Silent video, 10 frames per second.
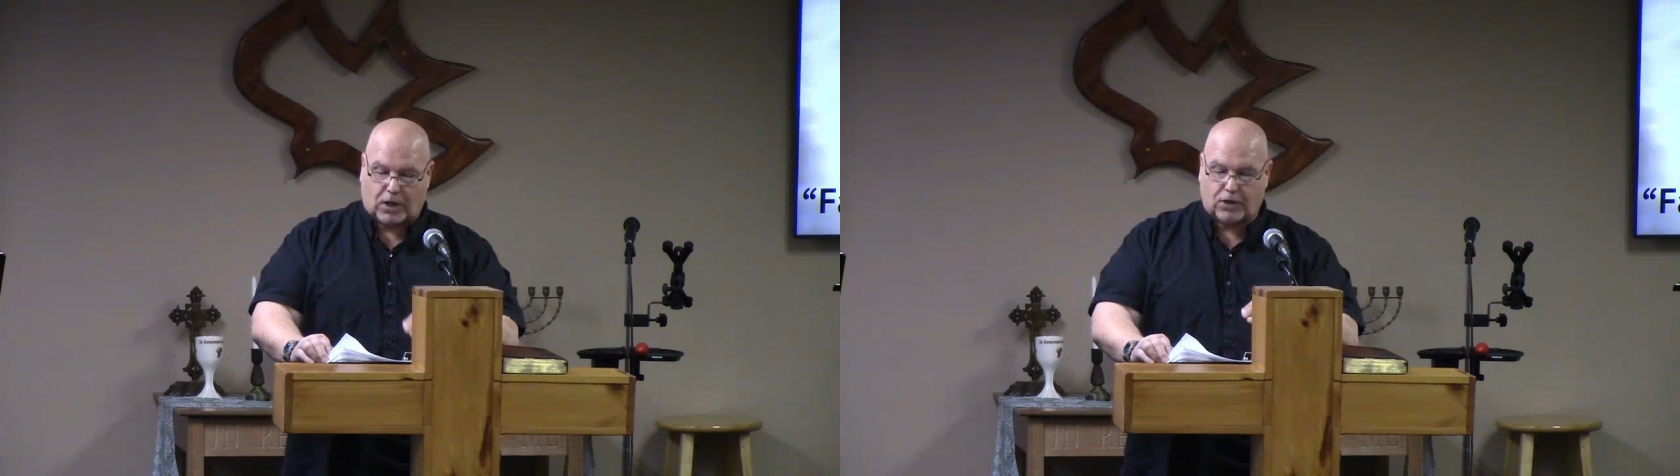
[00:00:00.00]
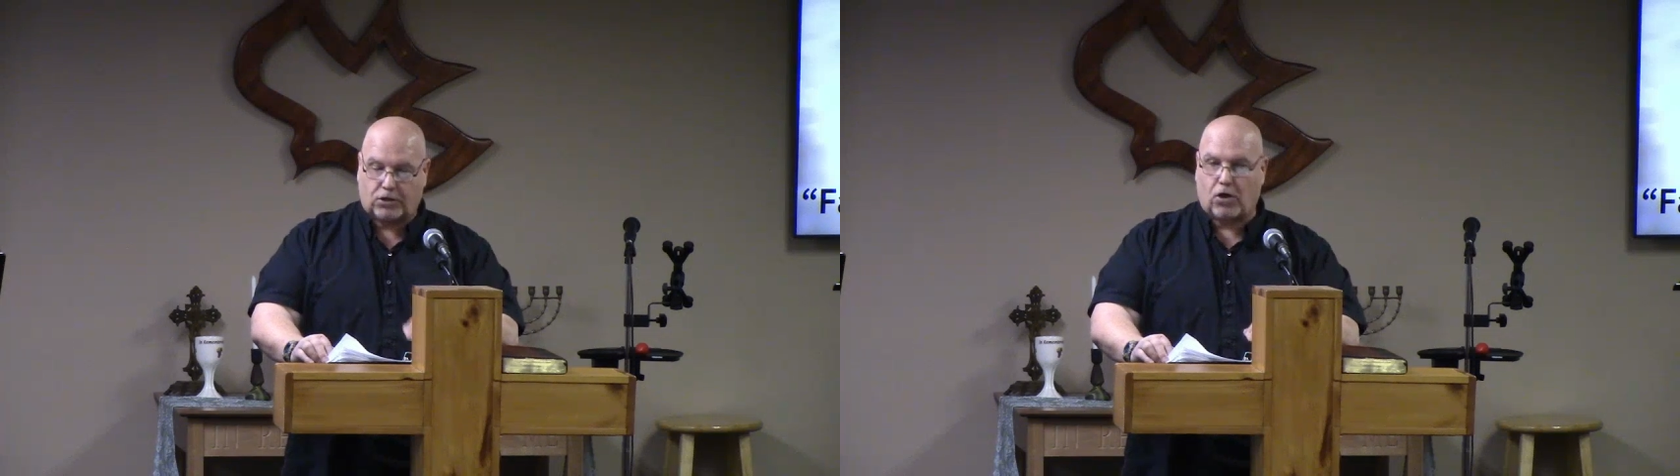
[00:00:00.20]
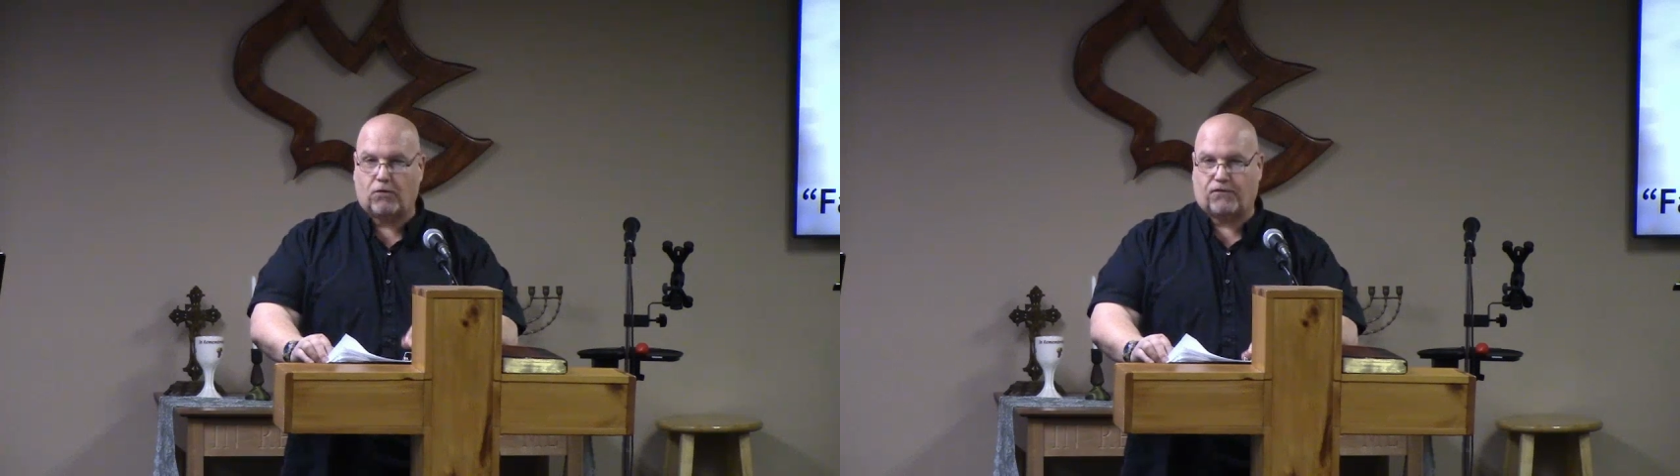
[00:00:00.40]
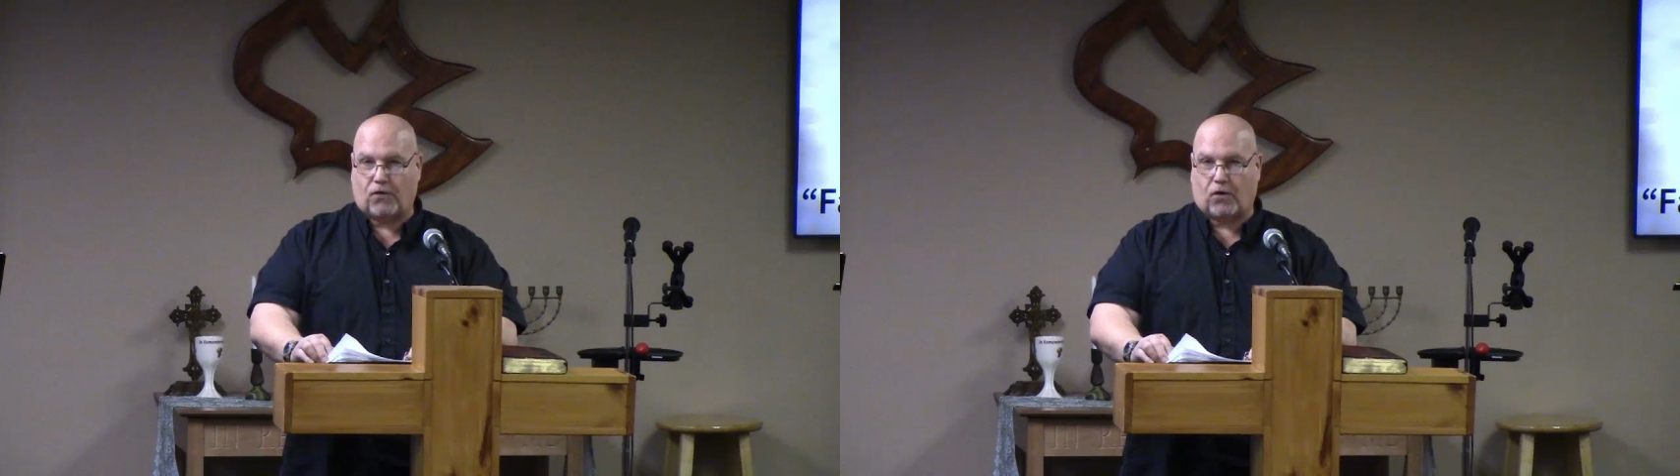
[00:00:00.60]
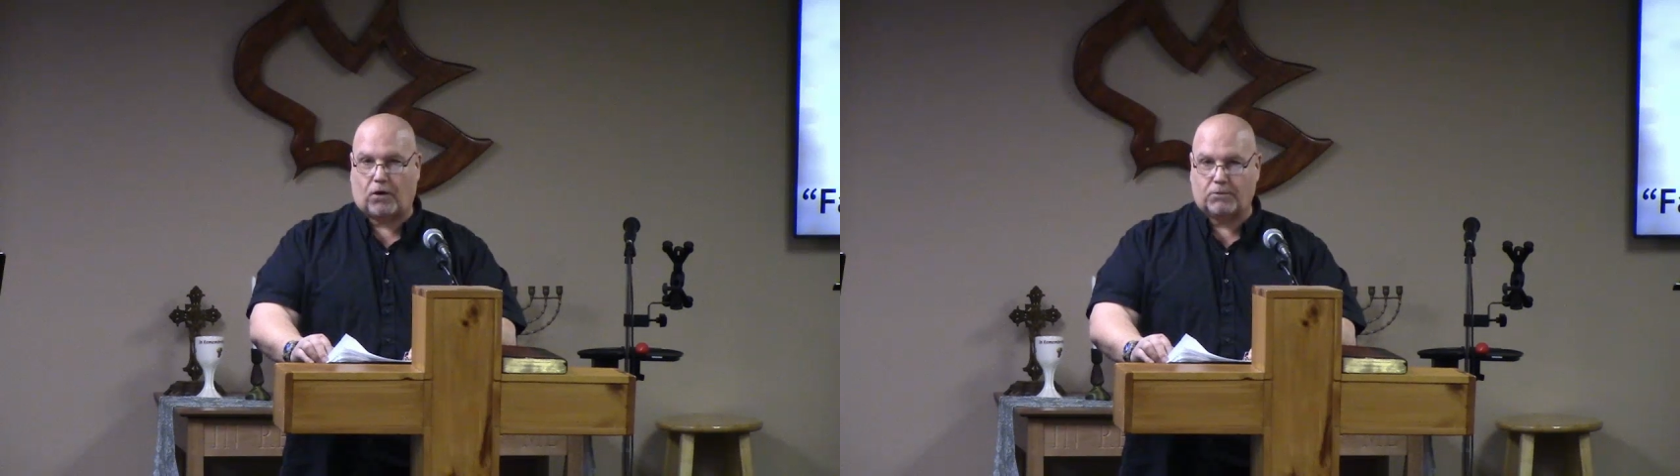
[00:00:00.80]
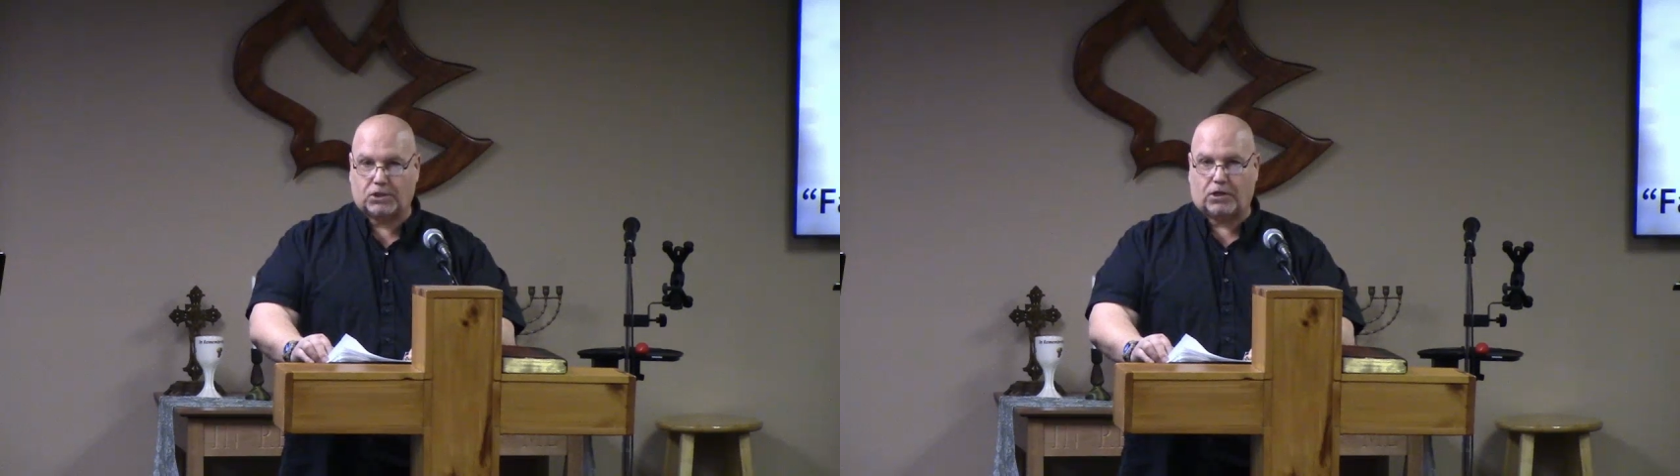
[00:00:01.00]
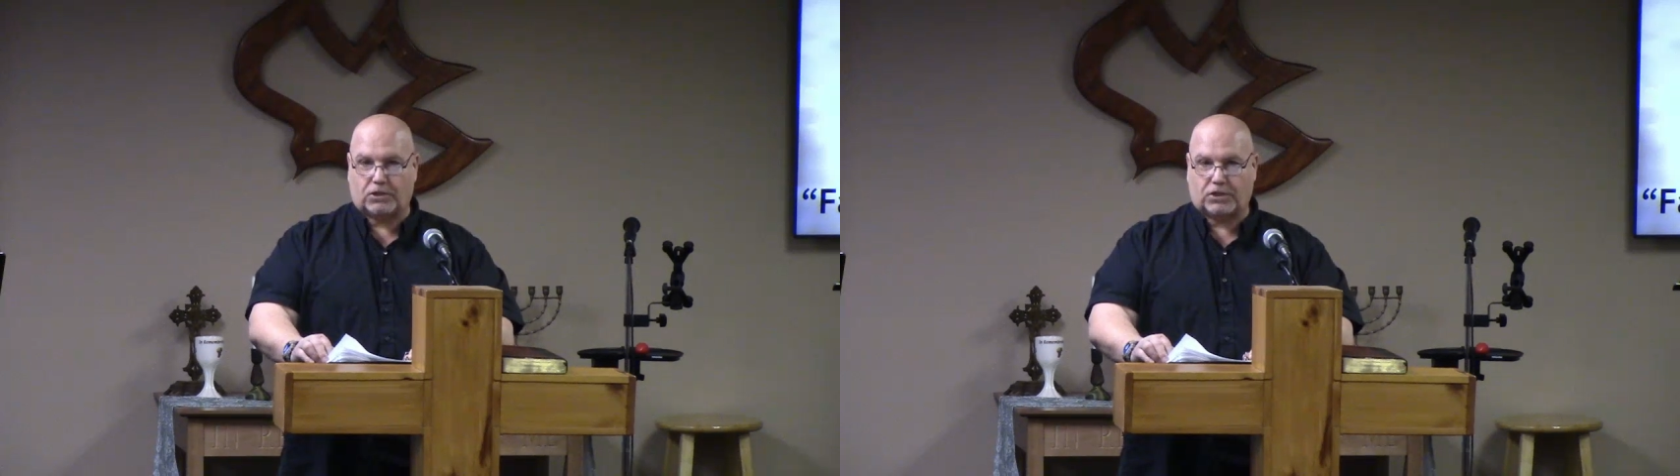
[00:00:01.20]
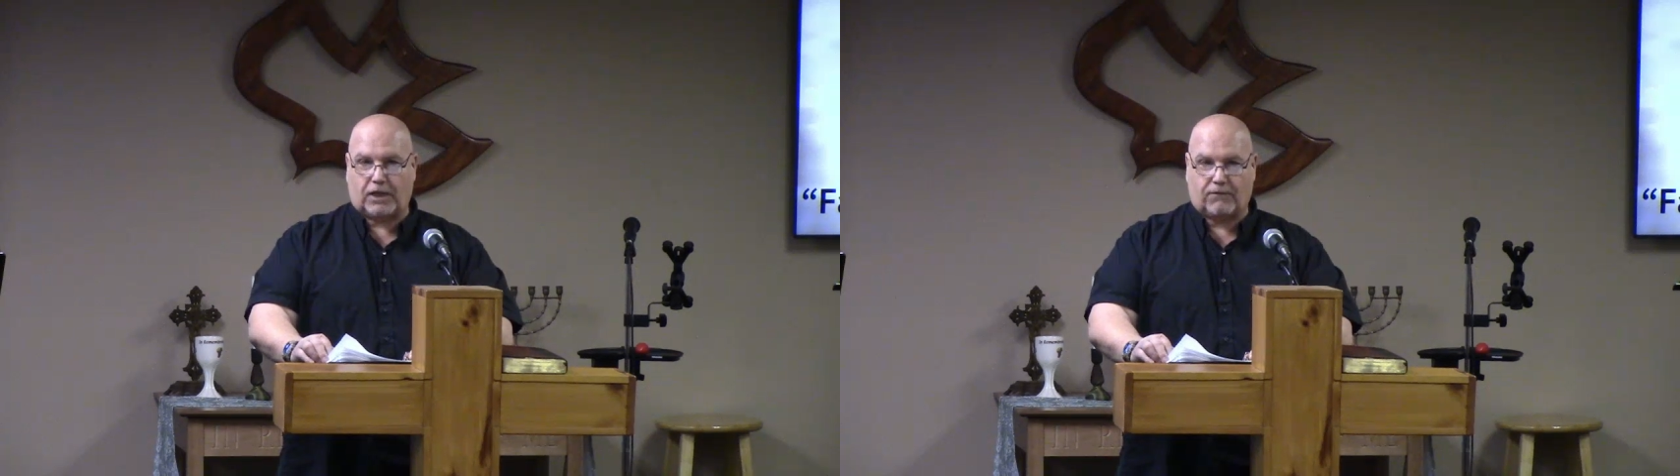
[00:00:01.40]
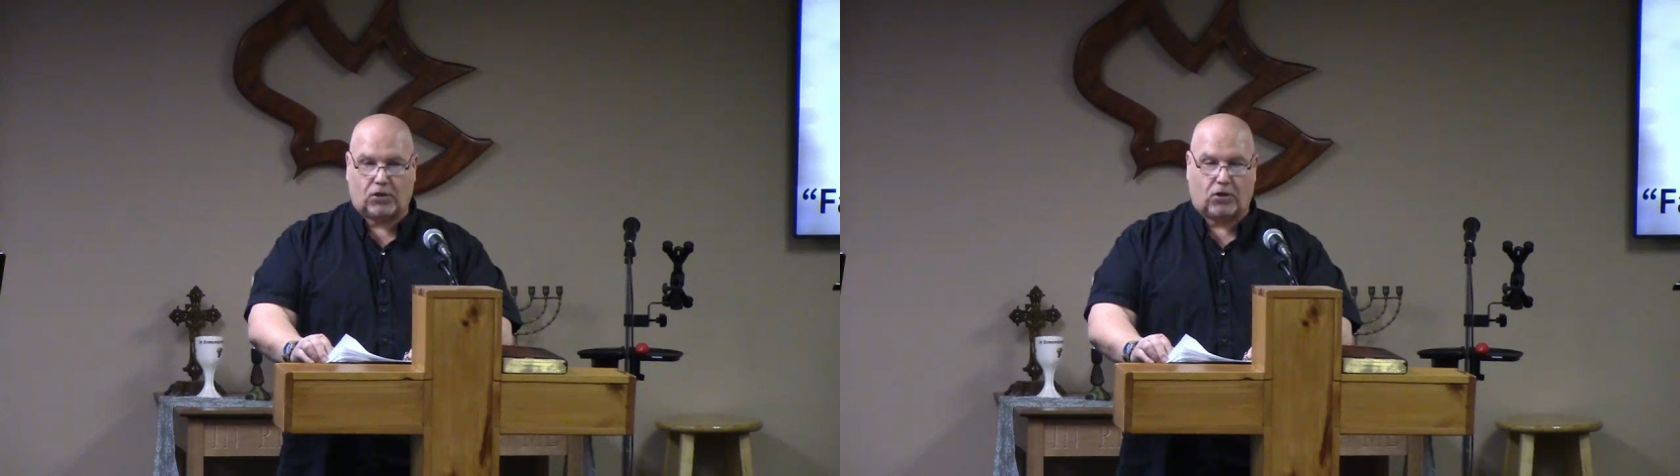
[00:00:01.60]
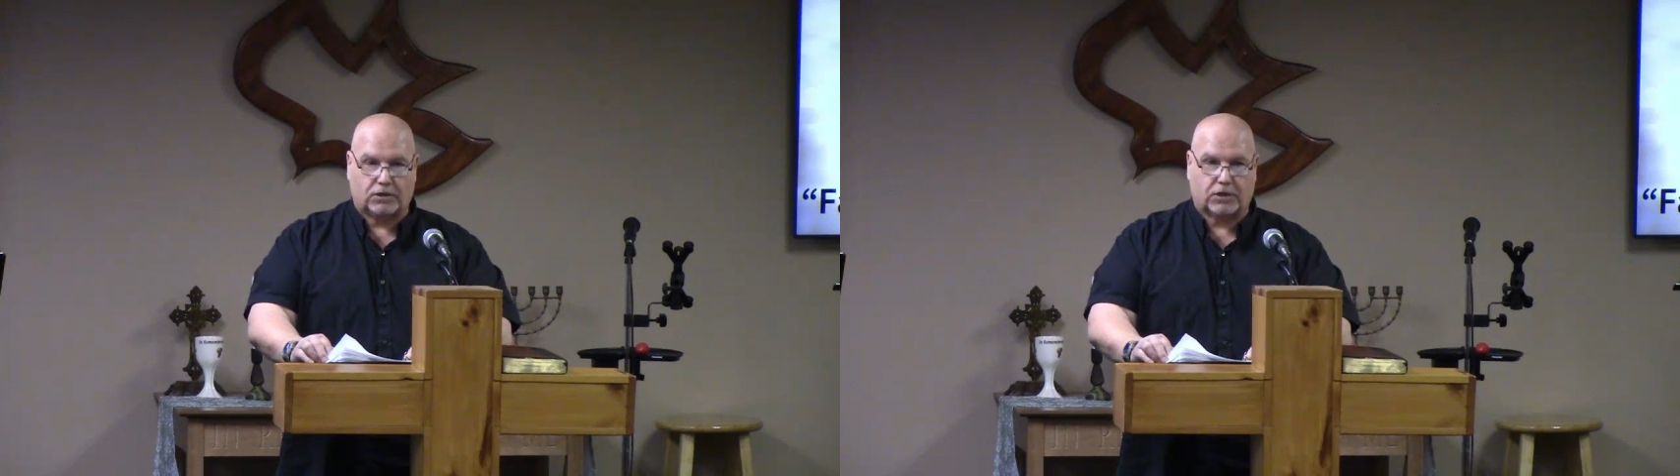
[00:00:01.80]
on a goat farm is going to save a
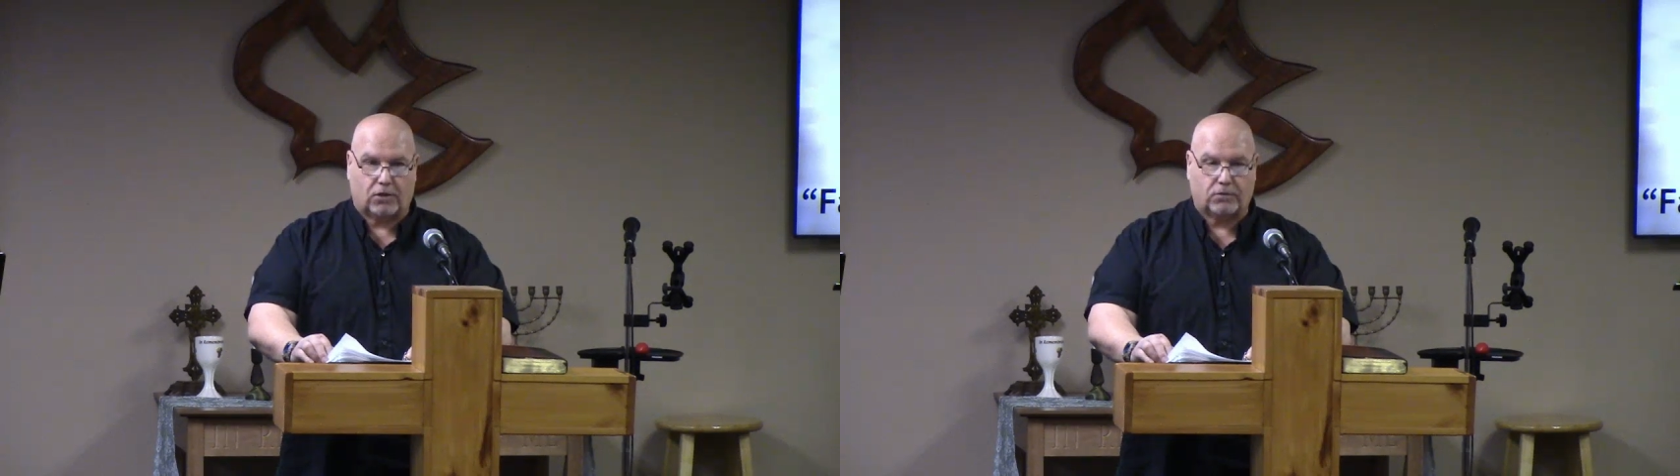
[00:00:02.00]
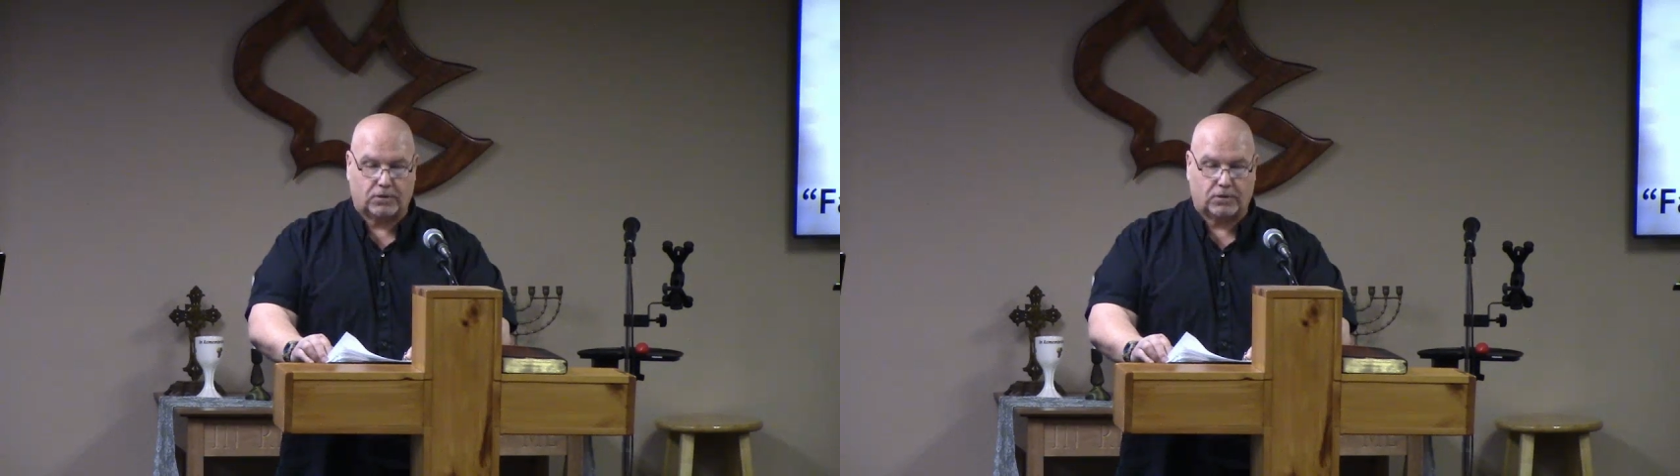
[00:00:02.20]
lost goat.